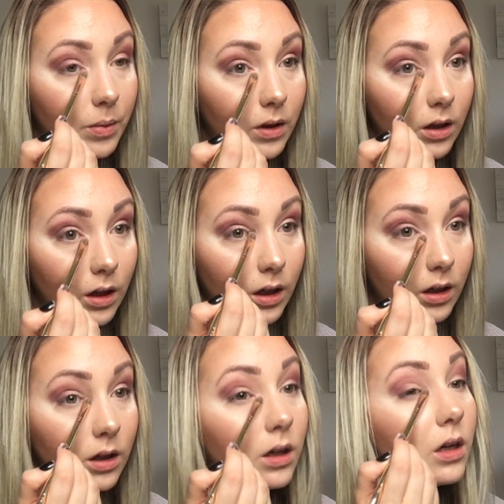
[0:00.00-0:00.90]
the
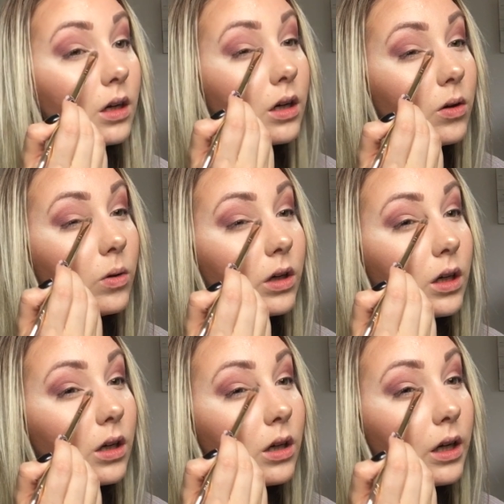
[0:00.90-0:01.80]
inner
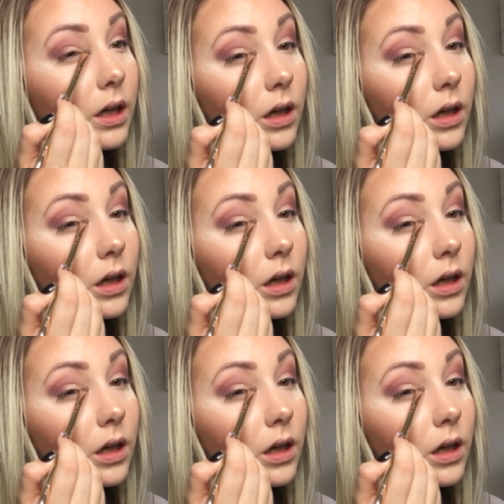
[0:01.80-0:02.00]
corner right